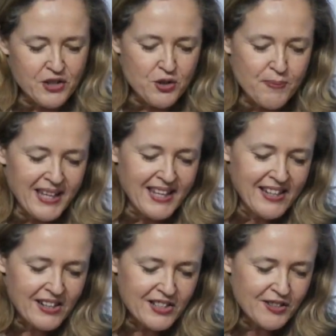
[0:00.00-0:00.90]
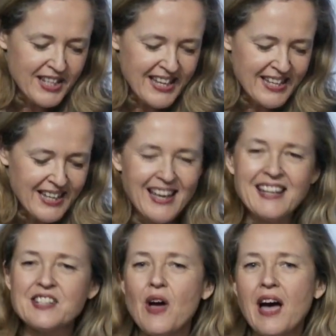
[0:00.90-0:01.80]
to be here today
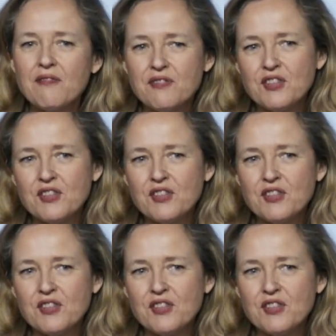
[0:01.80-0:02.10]
and to have the